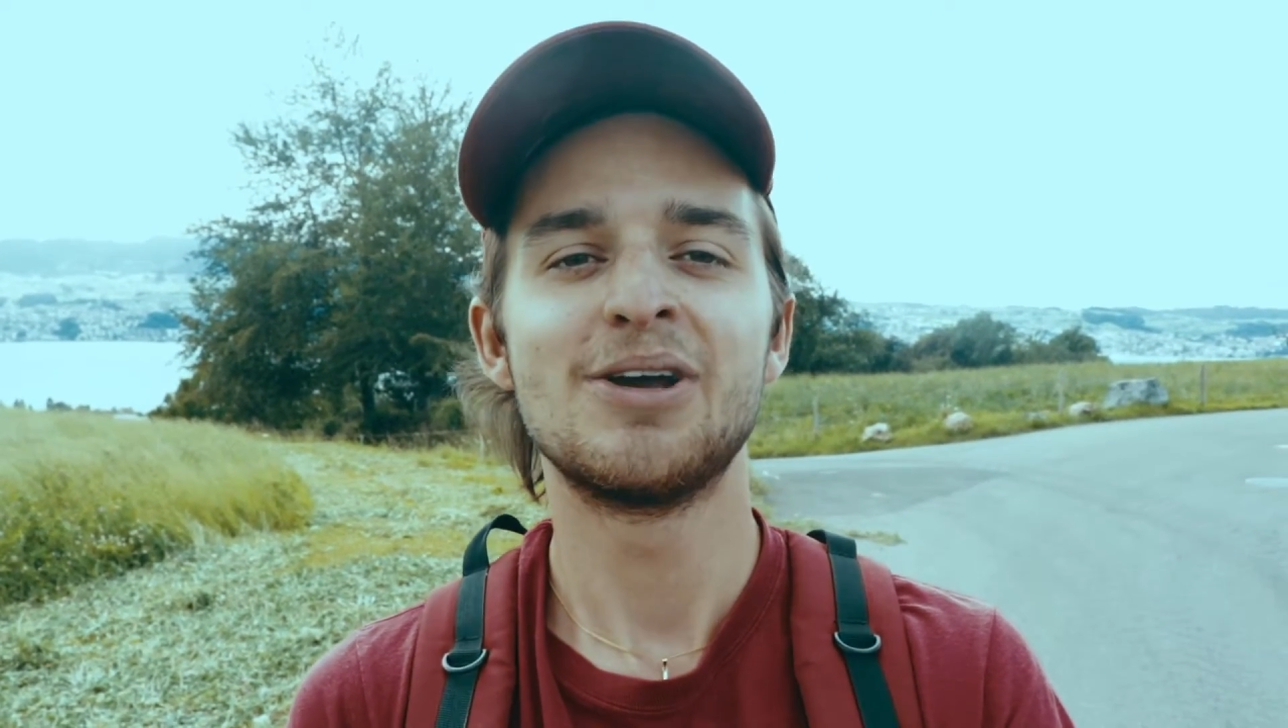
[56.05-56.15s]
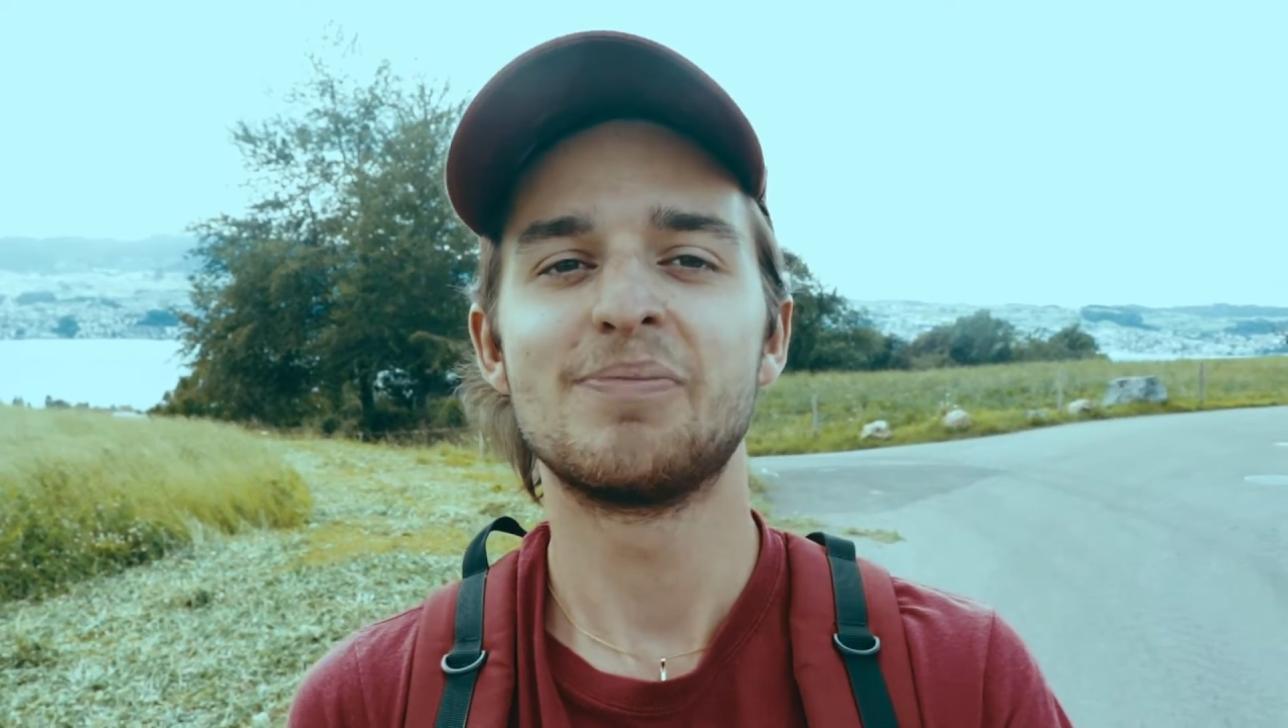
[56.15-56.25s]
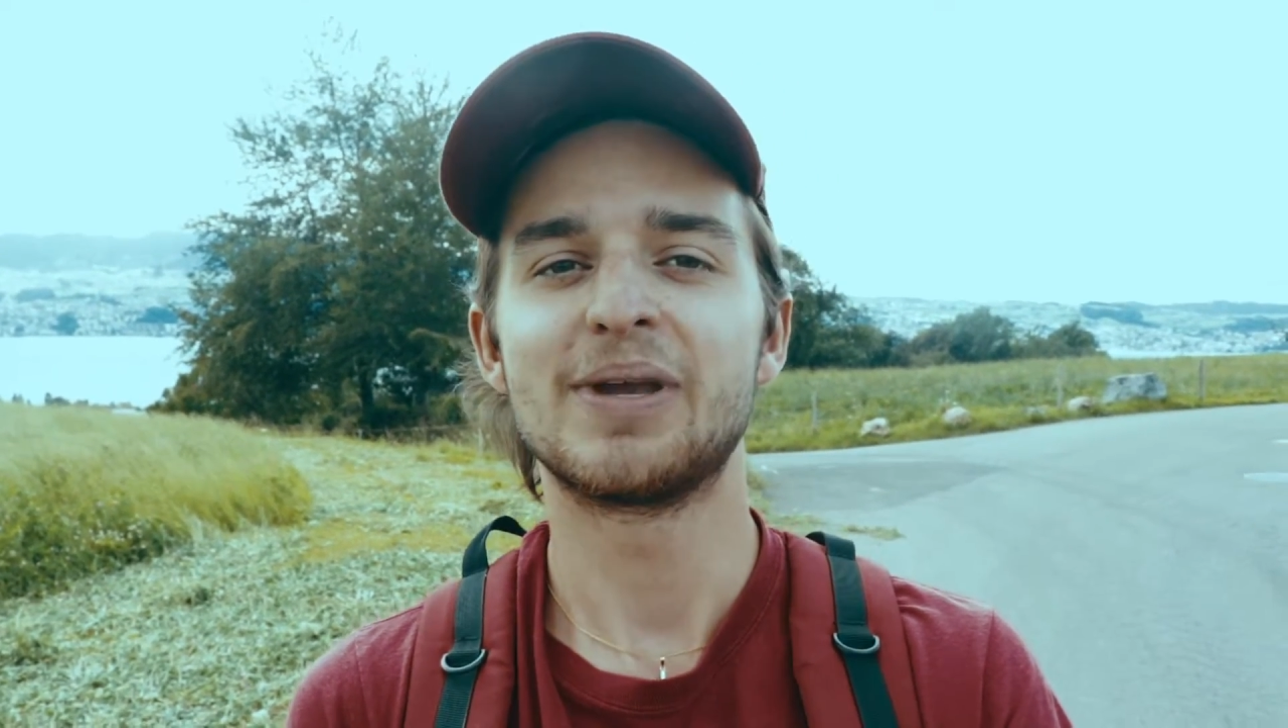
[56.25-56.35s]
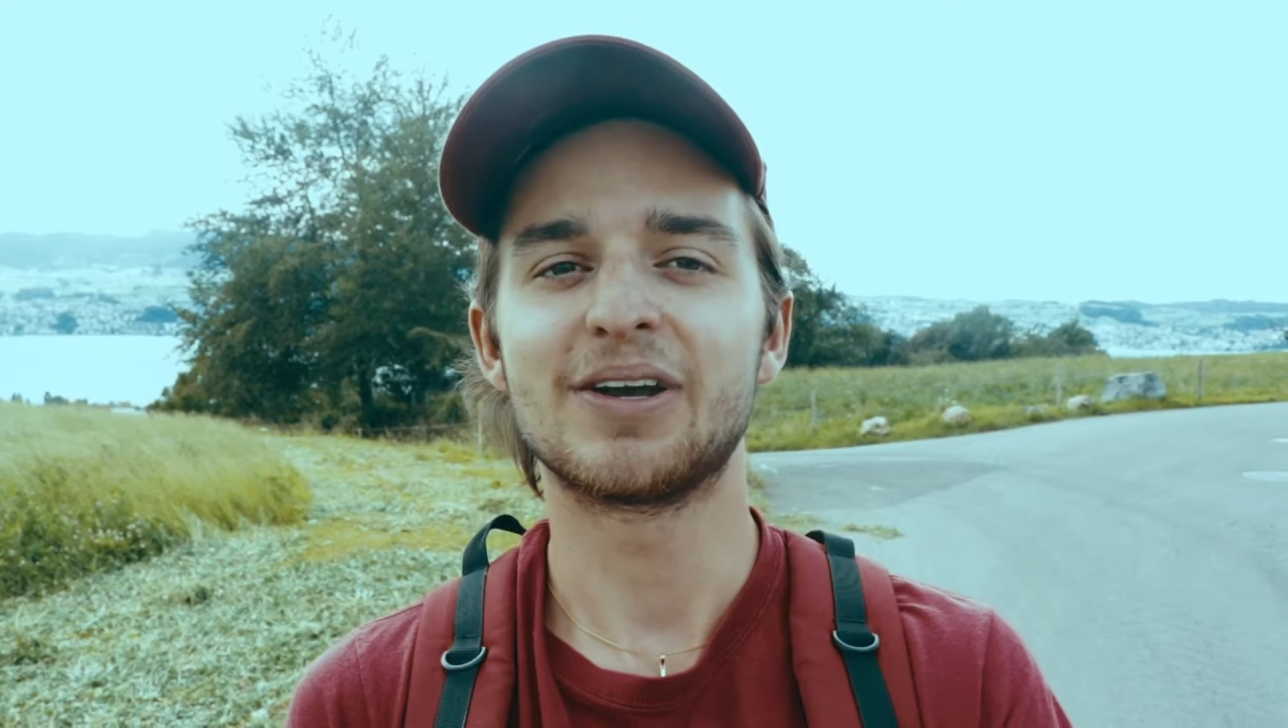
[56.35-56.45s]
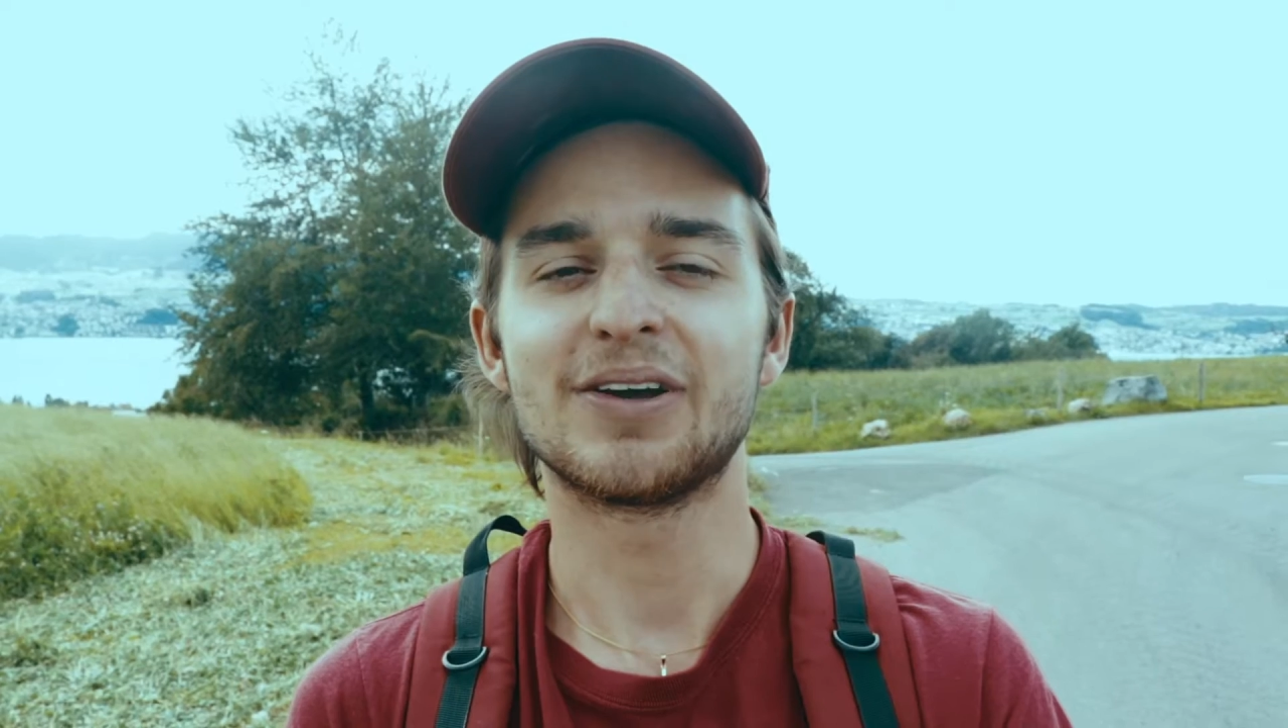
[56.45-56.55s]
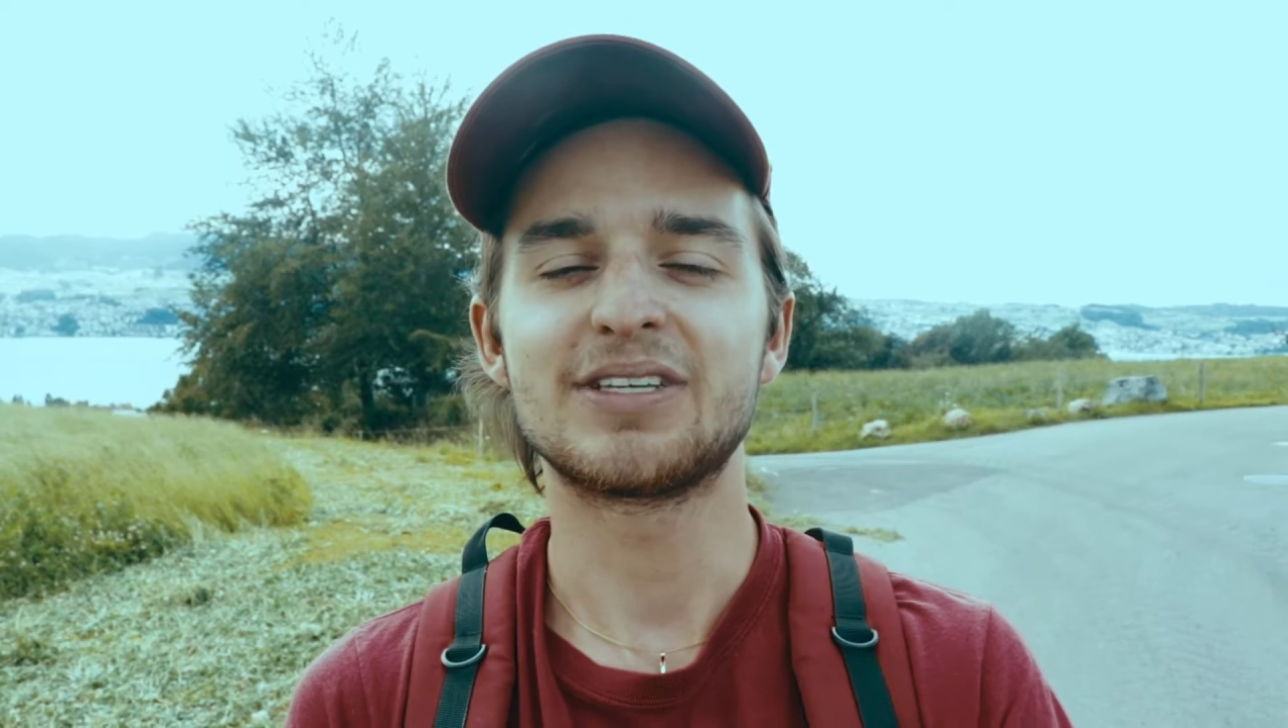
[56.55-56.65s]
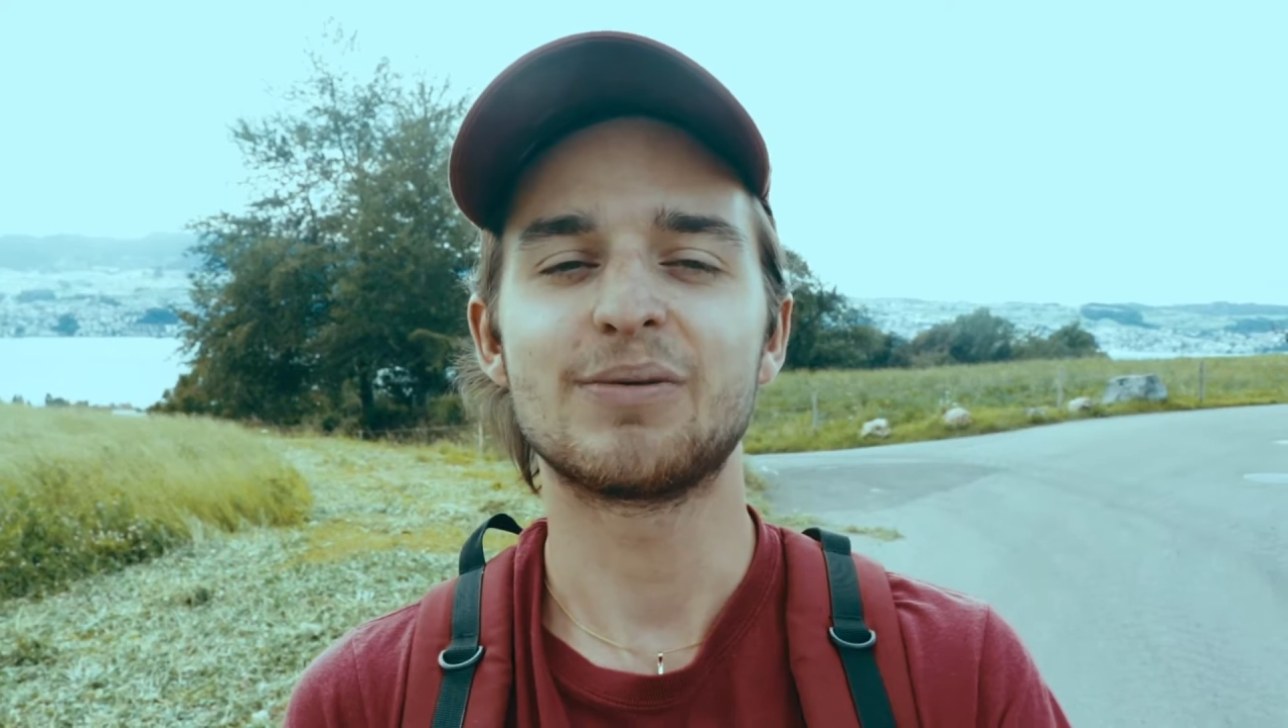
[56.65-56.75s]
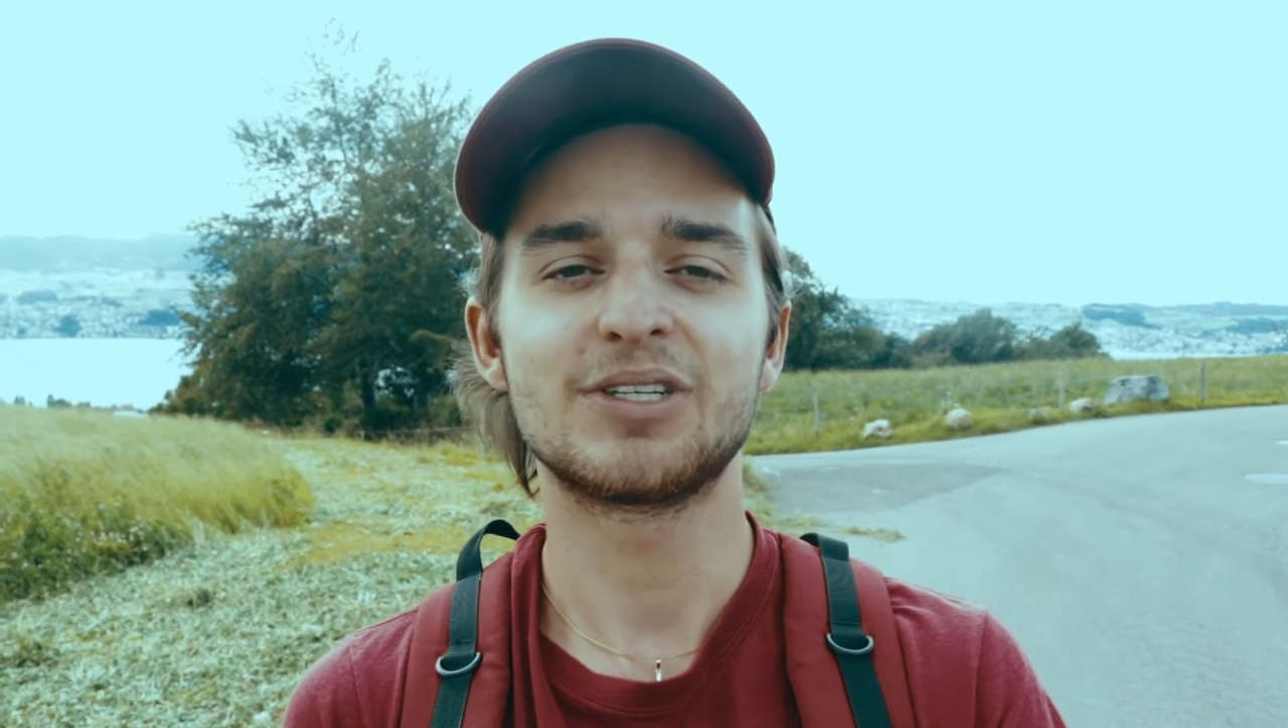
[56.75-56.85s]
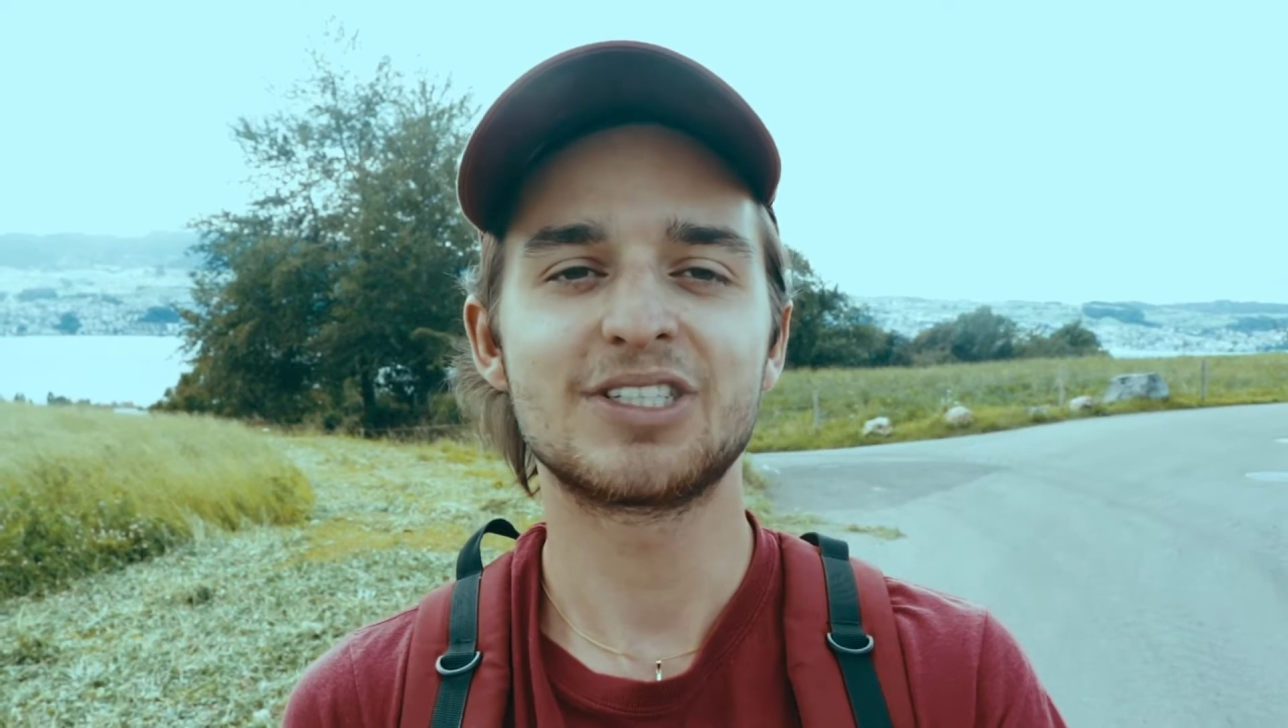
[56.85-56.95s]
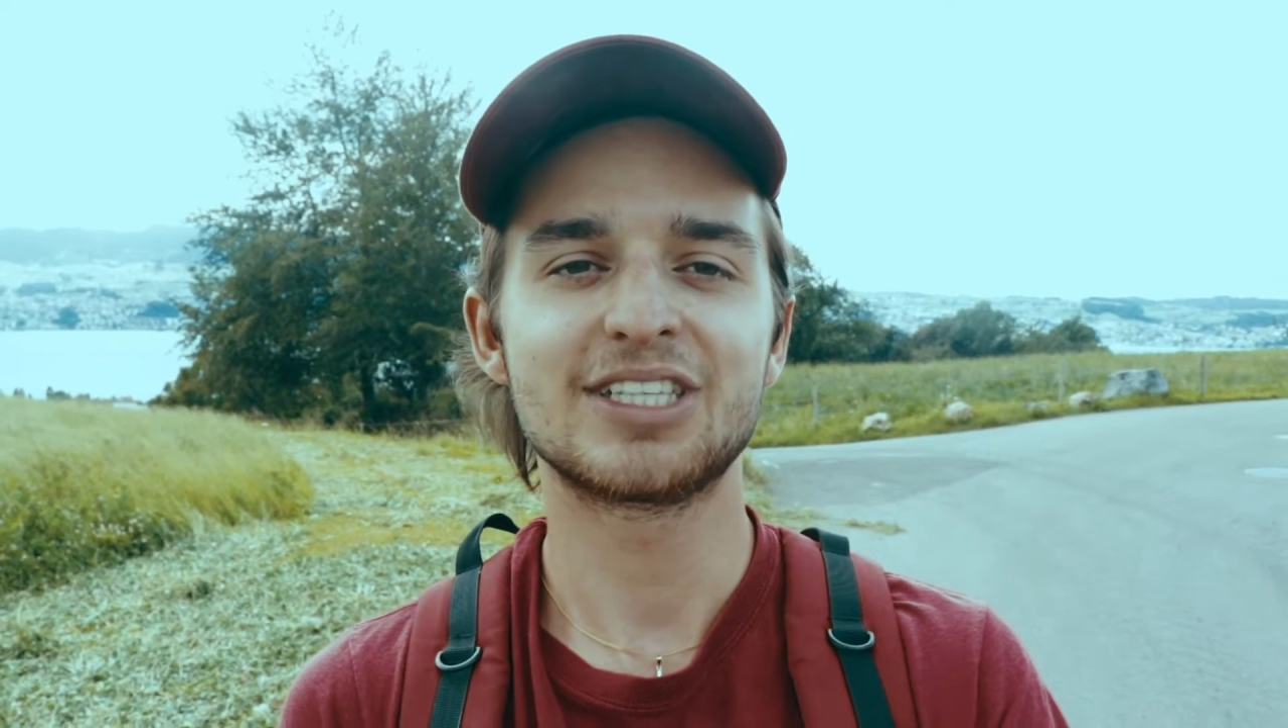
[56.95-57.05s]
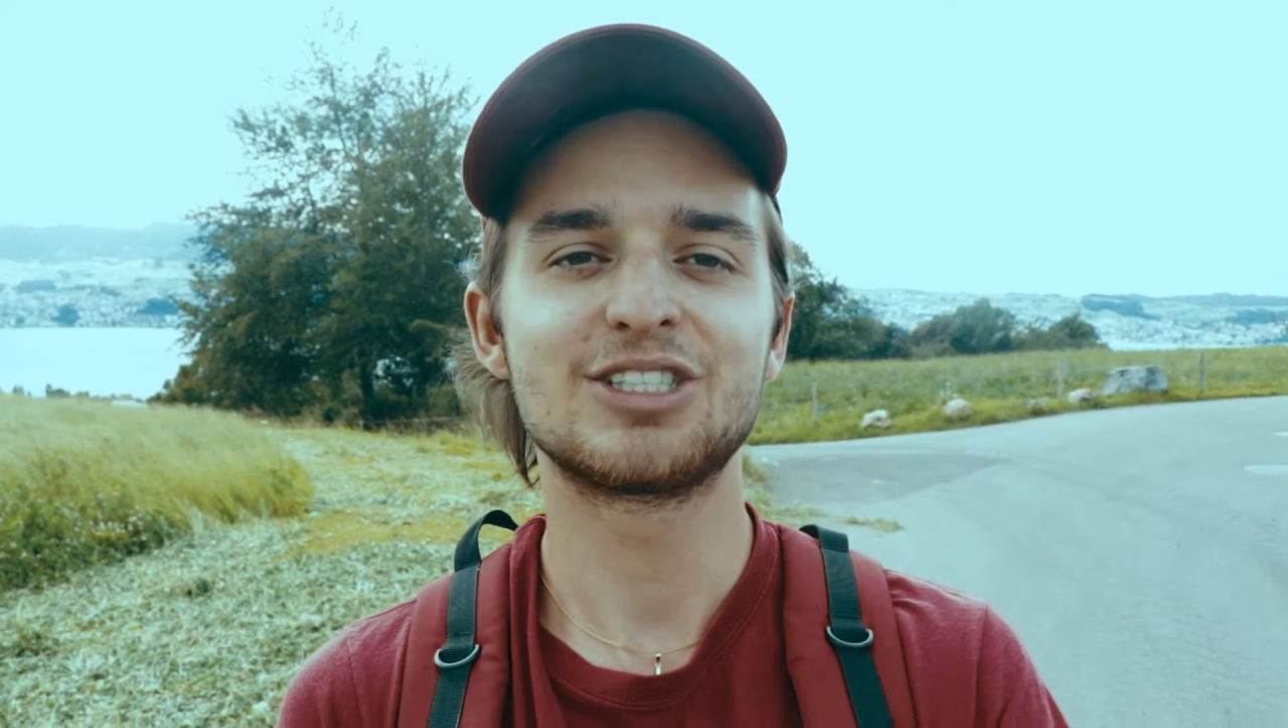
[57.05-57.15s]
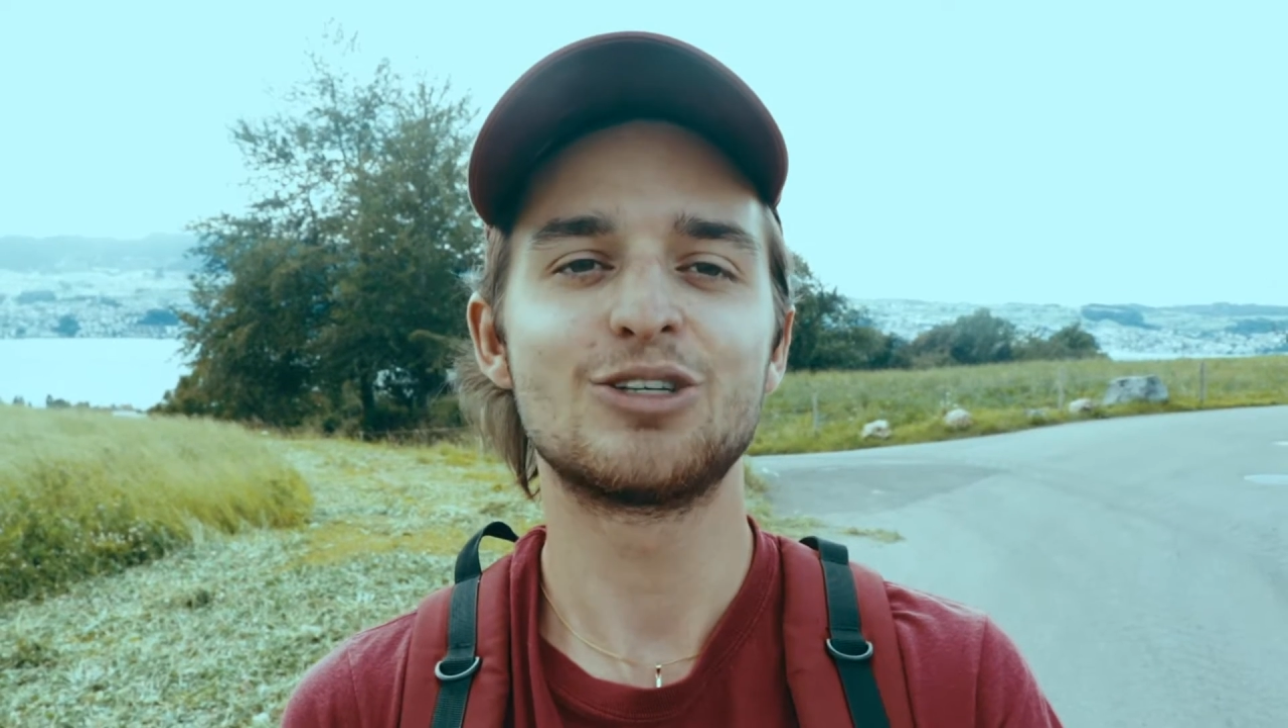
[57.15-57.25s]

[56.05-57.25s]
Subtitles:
because it was just